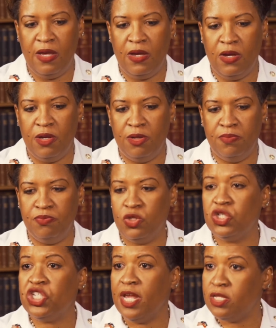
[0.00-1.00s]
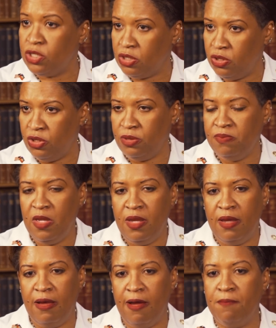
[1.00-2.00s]
the chancellor
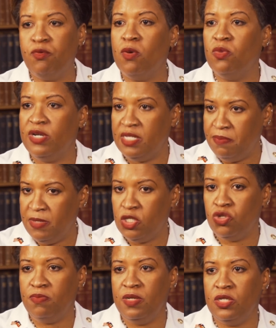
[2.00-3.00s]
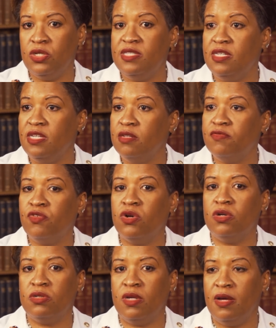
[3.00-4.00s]
promoted me to be the dean
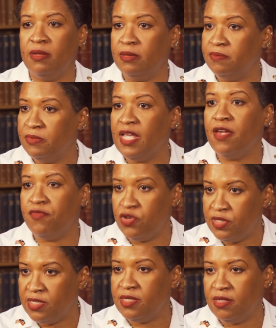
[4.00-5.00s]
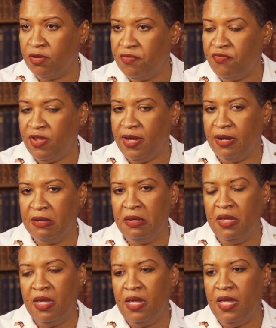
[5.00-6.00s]
for diversity affairs.
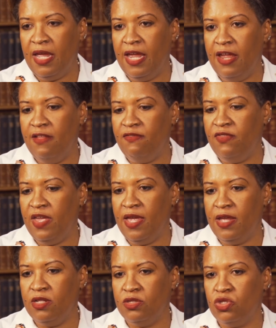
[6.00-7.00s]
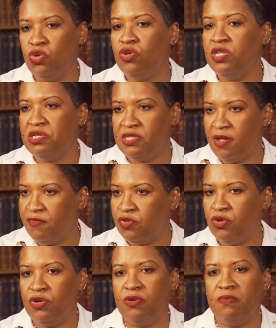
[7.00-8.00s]
And then 2 years
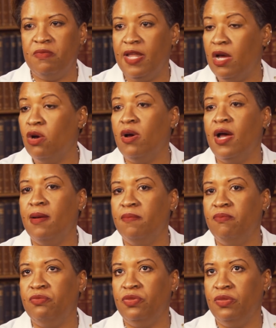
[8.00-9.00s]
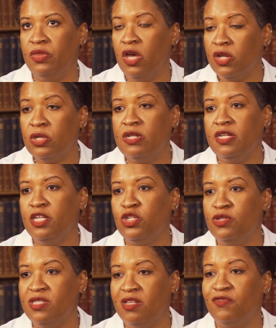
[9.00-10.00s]
after now, I'm not only
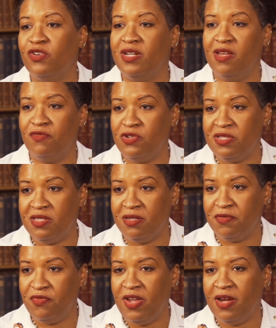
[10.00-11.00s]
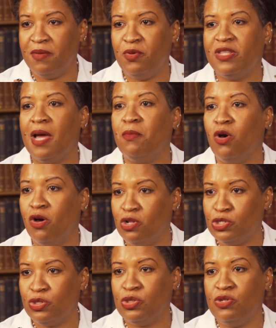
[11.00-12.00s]
the dean for diversity affairs, but I'm
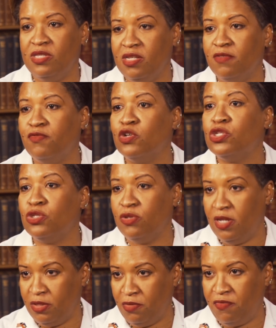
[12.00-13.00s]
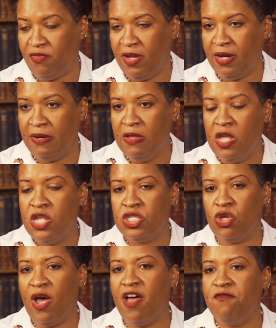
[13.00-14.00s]
also the dean for student affairs.
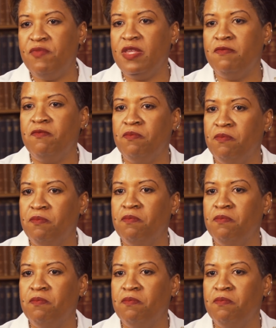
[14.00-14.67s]
So I've been